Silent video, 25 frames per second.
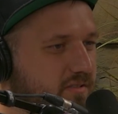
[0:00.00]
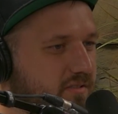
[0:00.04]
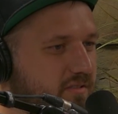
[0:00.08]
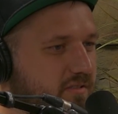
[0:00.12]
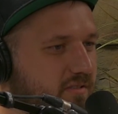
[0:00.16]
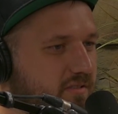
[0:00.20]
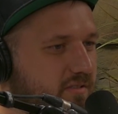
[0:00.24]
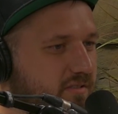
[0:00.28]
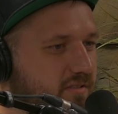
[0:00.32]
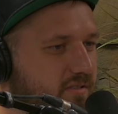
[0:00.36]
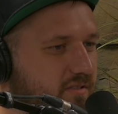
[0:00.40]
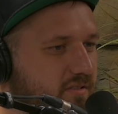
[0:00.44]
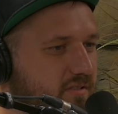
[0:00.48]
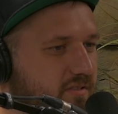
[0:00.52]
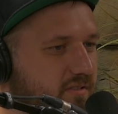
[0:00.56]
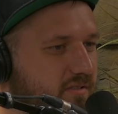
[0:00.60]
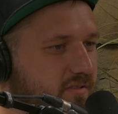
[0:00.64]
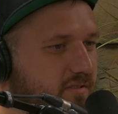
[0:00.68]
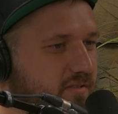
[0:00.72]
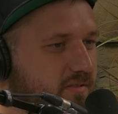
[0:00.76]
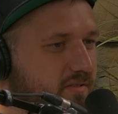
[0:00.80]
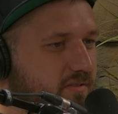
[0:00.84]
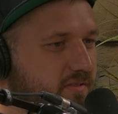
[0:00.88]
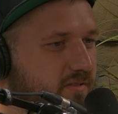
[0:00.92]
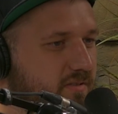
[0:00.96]
Yeah, like
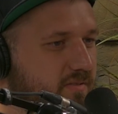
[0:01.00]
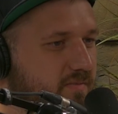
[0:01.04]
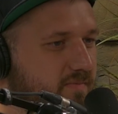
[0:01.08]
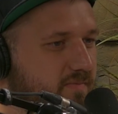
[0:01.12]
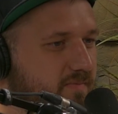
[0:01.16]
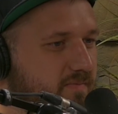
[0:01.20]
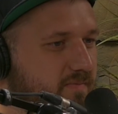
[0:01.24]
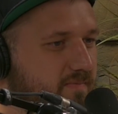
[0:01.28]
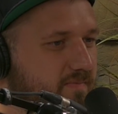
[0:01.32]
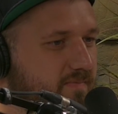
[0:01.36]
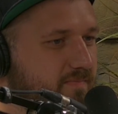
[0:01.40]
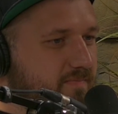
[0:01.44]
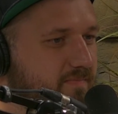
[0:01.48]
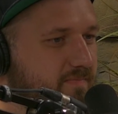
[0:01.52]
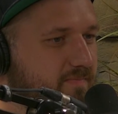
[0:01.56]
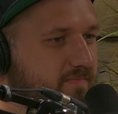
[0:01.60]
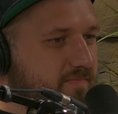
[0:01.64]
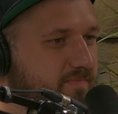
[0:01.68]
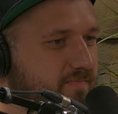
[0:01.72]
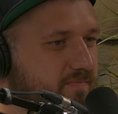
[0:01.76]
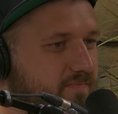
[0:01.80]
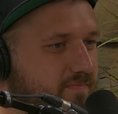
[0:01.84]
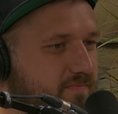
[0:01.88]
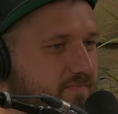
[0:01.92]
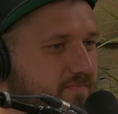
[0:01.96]
I've been
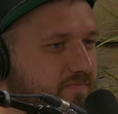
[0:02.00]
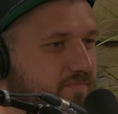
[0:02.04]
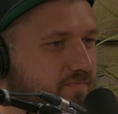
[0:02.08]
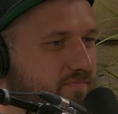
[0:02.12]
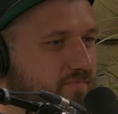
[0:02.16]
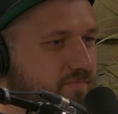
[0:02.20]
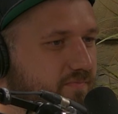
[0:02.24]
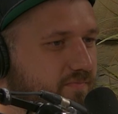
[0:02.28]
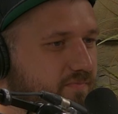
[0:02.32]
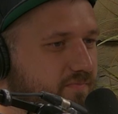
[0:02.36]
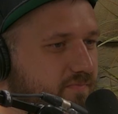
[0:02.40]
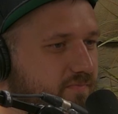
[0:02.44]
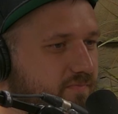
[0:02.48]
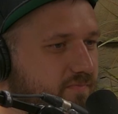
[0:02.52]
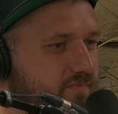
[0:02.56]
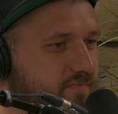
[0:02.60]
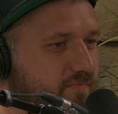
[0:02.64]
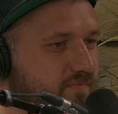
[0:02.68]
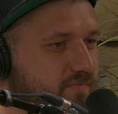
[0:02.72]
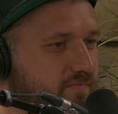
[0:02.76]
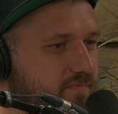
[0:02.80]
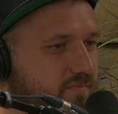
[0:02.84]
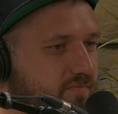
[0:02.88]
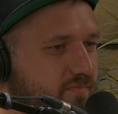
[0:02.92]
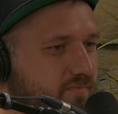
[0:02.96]
finding a healthier
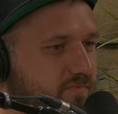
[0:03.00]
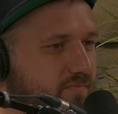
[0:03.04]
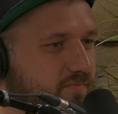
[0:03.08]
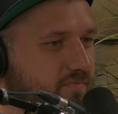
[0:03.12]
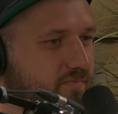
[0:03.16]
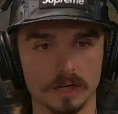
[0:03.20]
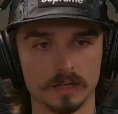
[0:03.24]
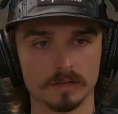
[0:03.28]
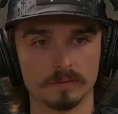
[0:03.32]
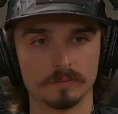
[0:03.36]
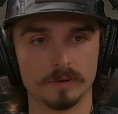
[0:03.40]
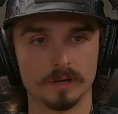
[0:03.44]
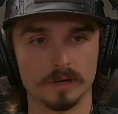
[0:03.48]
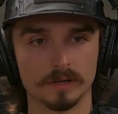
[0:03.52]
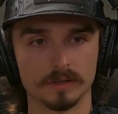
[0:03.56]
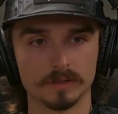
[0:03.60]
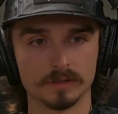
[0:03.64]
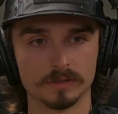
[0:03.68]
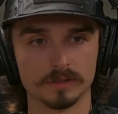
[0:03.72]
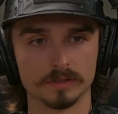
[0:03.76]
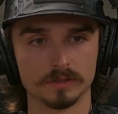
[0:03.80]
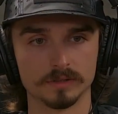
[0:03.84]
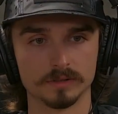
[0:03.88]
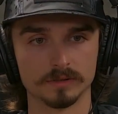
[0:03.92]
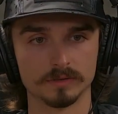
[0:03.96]
kind of balance
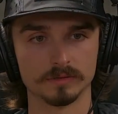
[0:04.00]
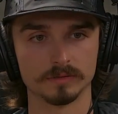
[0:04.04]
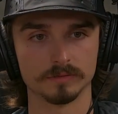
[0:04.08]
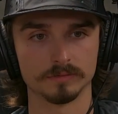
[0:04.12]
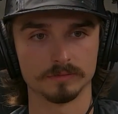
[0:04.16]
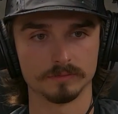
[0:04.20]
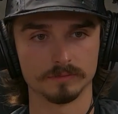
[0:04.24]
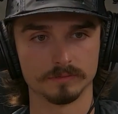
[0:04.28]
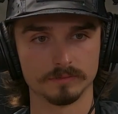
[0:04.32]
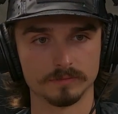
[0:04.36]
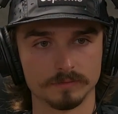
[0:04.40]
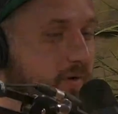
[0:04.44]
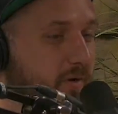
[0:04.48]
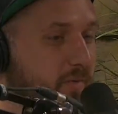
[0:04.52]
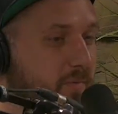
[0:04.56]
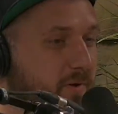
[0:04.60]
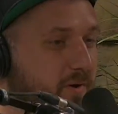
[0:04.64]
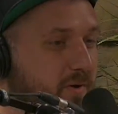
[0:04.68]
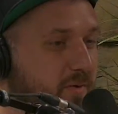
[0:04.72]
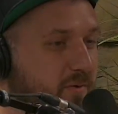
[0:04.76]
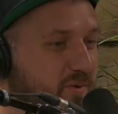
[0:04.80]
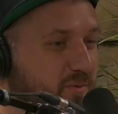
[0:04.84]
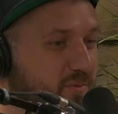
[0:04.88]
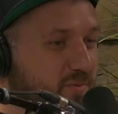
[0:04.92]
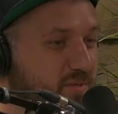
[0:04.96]
too. Yeah, going to better
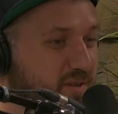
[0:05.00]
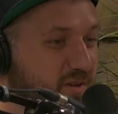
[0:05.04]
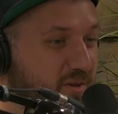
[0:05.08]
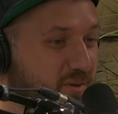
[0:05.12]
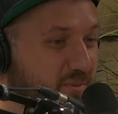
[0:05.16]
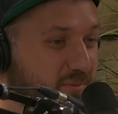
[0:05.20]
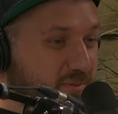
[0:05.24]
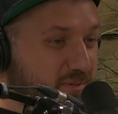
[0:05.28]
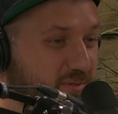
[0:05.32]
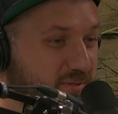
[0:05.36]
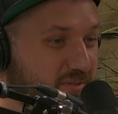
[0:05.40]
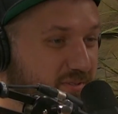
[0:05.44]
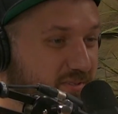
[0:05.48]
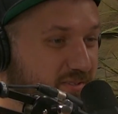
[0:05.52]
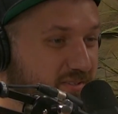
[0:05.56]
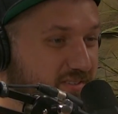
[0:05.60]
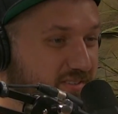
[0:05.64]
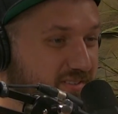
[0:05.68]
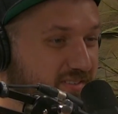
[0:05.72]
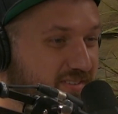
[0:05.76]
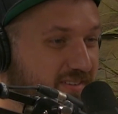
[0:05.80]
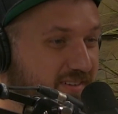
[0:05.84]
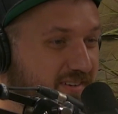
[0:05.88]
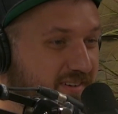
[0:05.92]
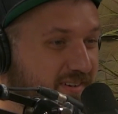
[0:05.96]
rooms helps.
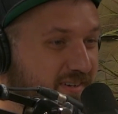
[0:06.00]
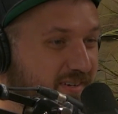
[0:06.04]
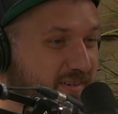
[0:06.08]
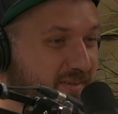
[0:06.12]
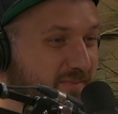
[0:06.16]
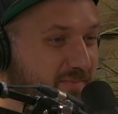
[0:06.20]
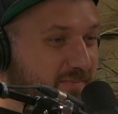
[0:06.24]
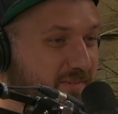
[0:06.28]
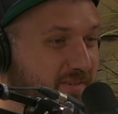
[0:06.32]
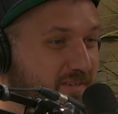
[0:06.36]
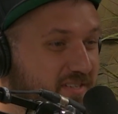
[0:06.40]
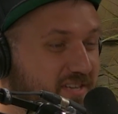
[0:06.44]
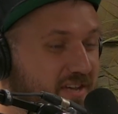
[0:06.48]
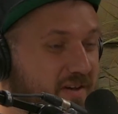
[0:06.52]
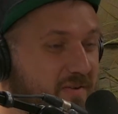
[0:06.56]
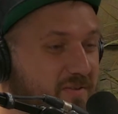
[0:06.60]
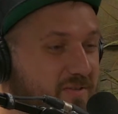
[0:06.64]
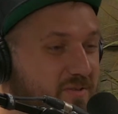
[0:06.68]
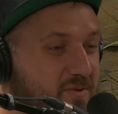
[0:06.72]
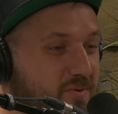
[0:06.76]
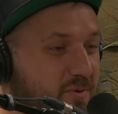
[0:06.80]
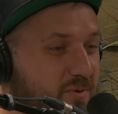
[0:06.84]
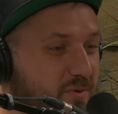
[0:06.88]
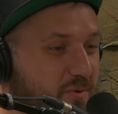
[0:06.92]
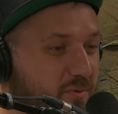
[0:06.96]
Because I was
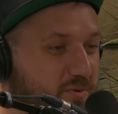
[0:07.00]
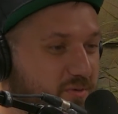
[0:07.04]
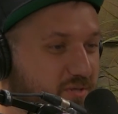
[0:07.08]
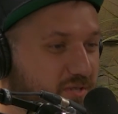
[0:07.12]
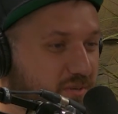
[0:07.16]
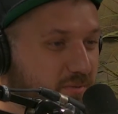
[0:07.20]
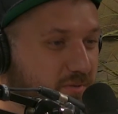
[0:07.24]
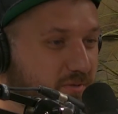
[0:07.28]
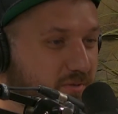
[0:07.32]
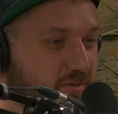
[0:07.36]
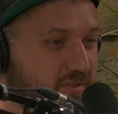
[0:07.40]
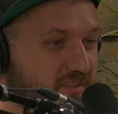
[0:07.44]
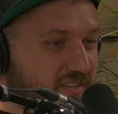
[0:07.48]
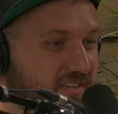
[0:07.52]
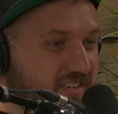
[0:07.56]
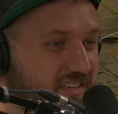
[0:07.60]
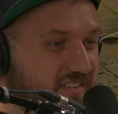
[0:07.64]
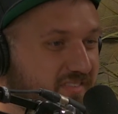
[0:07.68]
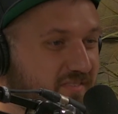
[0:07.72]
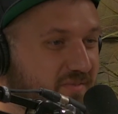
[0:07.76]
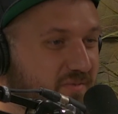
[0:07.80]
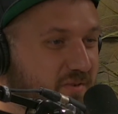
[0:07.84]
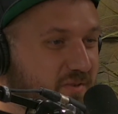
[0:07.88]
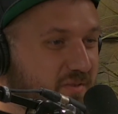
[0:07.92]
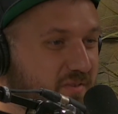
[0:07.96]
going through a similar thing
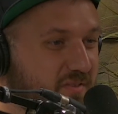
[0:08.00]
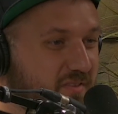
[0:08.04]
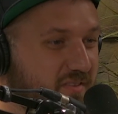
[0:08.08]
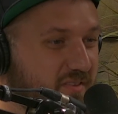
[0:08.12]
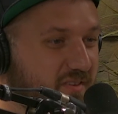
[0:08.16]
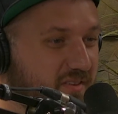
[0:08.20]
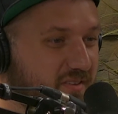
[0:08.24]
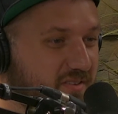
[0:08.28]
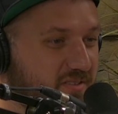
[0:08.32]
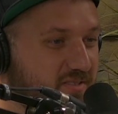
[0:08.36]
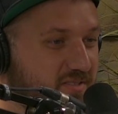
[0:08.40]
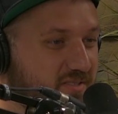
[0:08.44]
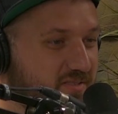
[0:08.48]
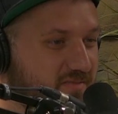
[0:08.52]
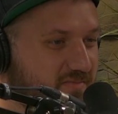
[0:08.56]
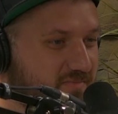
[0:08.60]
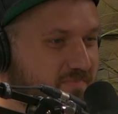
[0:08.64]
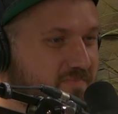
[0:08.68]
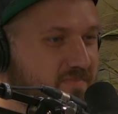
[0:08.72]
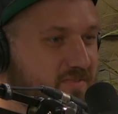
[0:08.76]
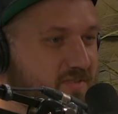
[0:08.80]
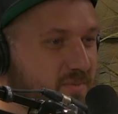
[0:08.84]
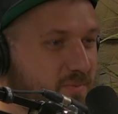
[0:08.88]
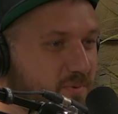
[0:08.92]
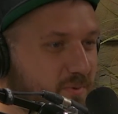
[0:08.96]
with the
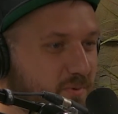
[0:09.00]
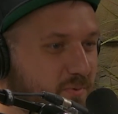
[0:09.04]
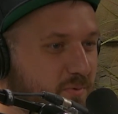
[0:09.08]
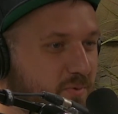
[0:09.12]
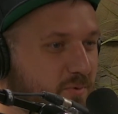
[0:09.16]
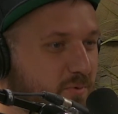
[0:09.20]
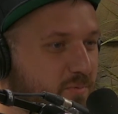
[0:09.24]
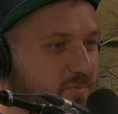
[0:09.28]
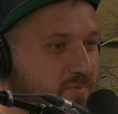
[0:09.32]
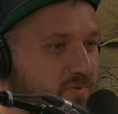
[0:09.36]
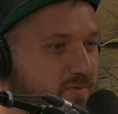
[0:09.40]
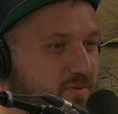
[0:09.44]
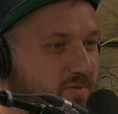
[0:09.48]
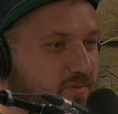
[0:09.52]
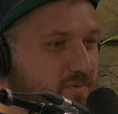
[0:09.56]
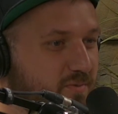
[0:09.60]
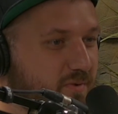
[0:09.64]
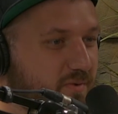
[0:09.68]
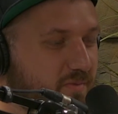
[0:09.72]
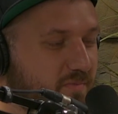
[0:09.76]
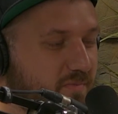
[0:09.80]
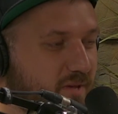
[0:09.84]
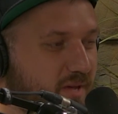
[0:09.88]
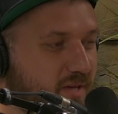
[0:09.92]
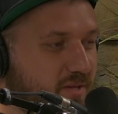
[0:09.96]
similar rooms we
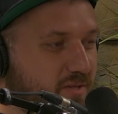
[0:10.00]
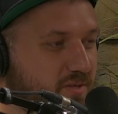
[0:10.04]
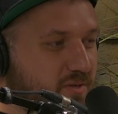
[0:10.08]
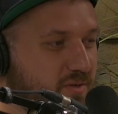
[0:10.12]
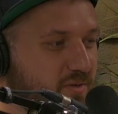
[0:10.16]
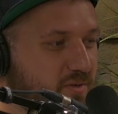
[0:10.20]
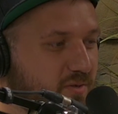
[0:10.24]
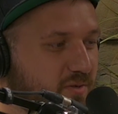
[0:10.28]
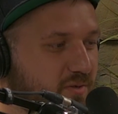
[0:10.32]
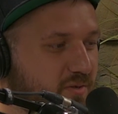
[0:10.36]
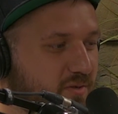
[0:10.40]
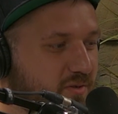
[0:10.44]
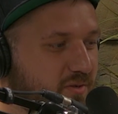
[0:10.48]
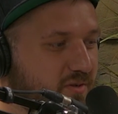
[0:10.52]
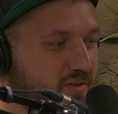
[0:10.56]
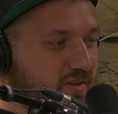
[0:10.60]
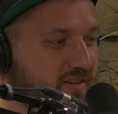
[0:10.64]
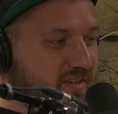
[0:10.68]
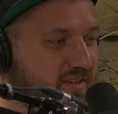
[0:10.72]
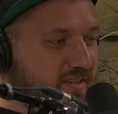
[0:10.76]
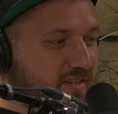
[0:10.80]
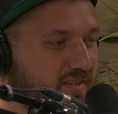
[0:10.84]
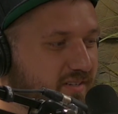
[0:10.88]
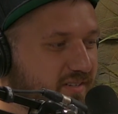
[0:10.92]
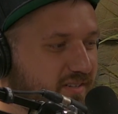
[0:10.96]
mentioned earlier,
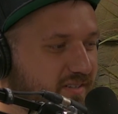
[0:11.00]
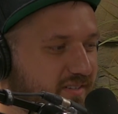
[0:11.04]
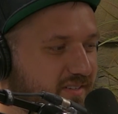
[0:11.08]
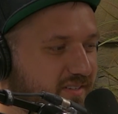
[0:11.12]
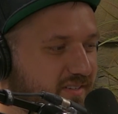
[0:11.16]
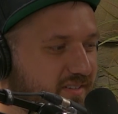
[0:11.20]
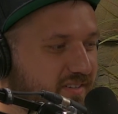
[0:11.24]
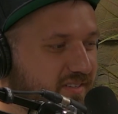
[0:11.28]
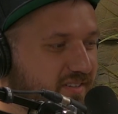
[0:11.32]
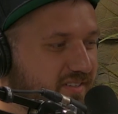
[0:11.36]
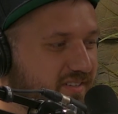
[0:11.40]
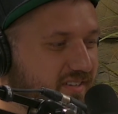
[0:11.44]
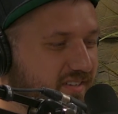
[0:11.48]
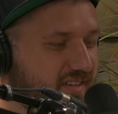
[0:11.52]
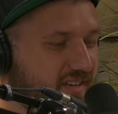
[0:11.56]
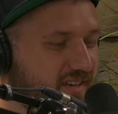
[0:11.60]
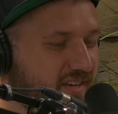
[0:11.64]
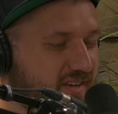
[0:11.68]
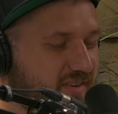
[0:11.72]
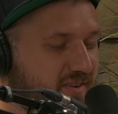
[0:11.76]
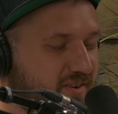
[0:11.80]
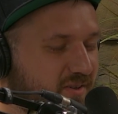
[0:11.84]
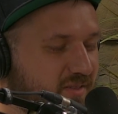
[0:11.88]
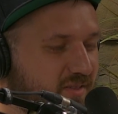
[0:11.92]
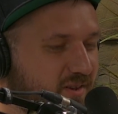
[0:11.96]
and then
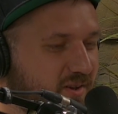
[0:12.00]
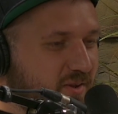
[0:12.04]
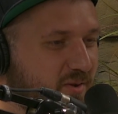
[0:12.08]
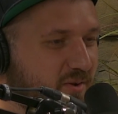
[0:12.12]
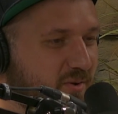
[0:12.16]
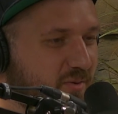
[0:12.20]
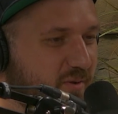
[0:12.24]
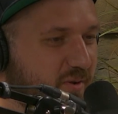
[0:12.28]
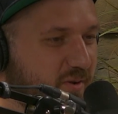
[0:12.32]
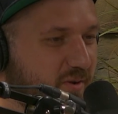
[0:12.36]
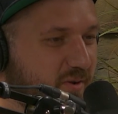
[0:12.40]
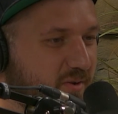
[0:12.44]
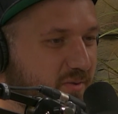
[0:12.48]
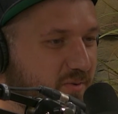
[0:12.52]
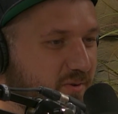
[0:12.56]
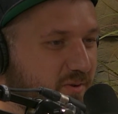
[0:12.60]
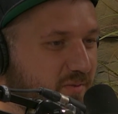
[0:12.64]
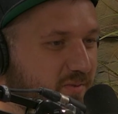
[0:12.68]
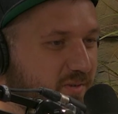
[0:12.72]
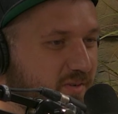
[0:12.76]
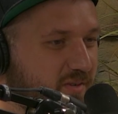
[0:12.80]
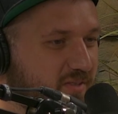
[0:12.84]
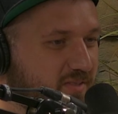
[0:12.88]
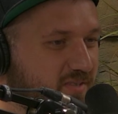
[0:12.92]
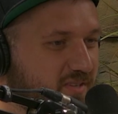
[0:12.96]
you go to a good room and
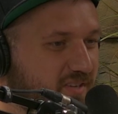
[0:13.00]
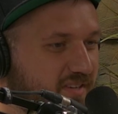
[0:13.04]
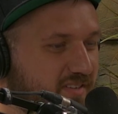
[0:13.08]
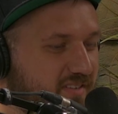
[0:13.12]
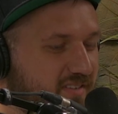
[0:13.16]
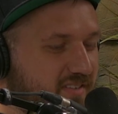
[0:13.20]
you're just like,